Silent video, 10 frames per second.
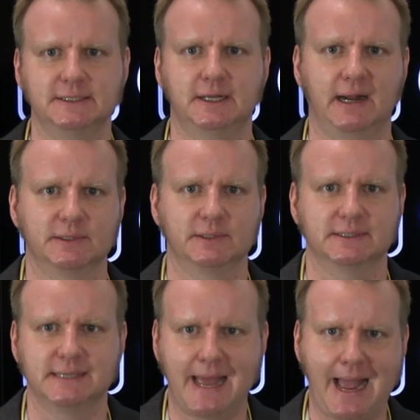e-commerce does
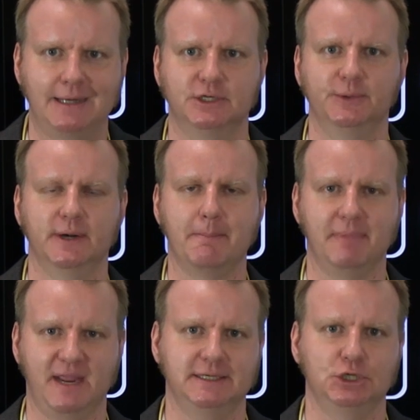not do an
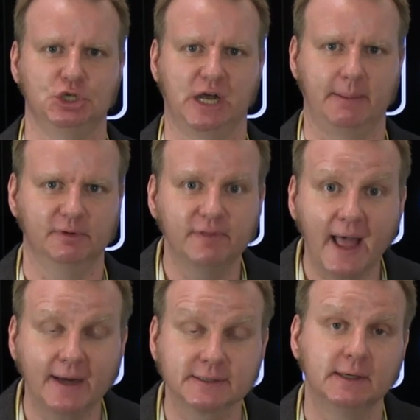amazing job of
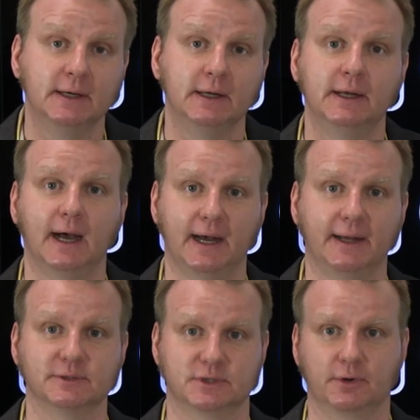that.
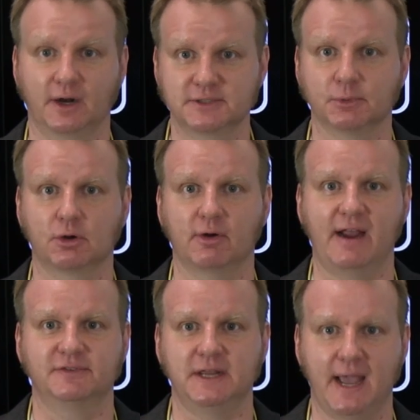So there are some
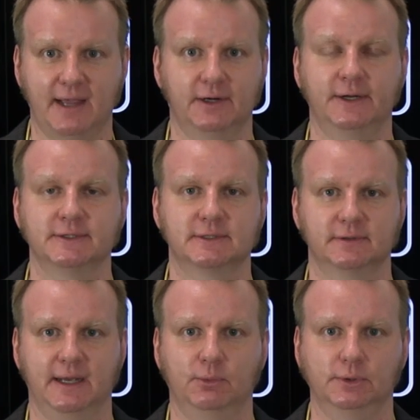crafty add-ons
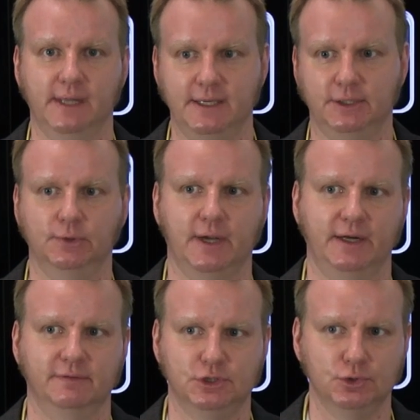that will let you kind
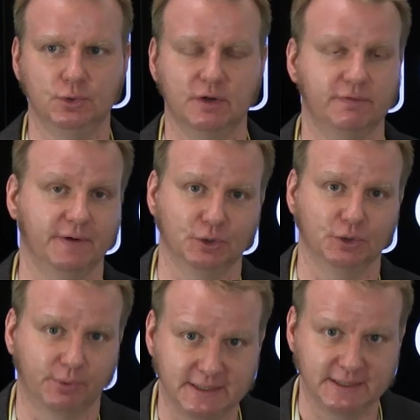of do configured
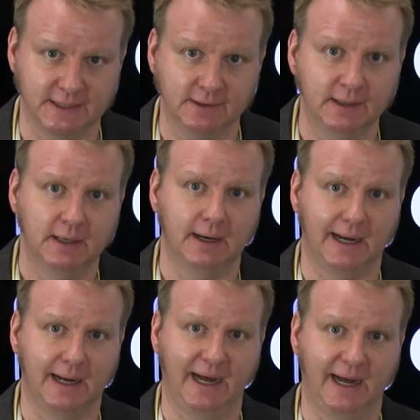pricing,
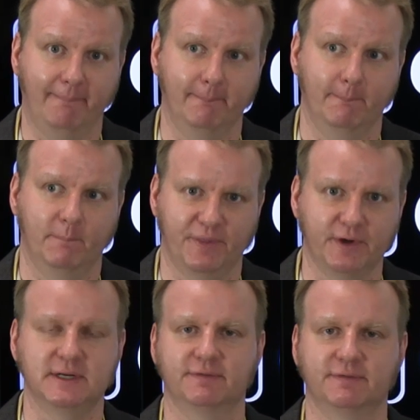but
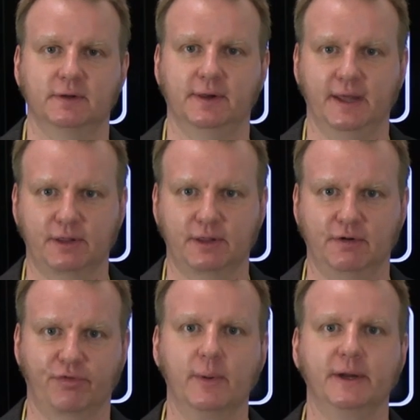they're definitely like kind of
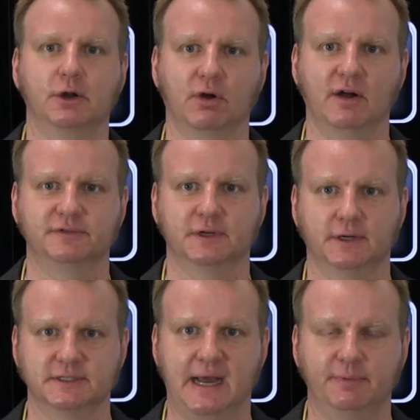throwing cruft
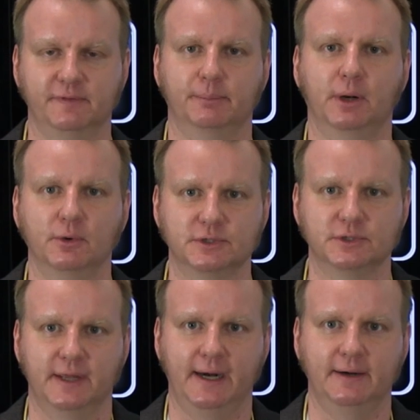on top of an approach
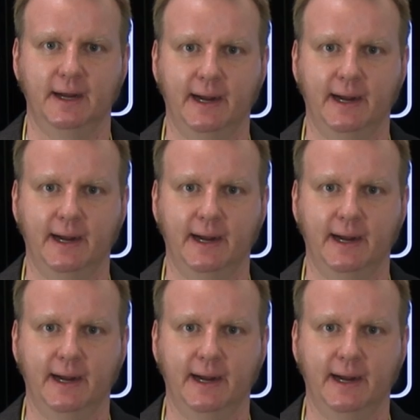that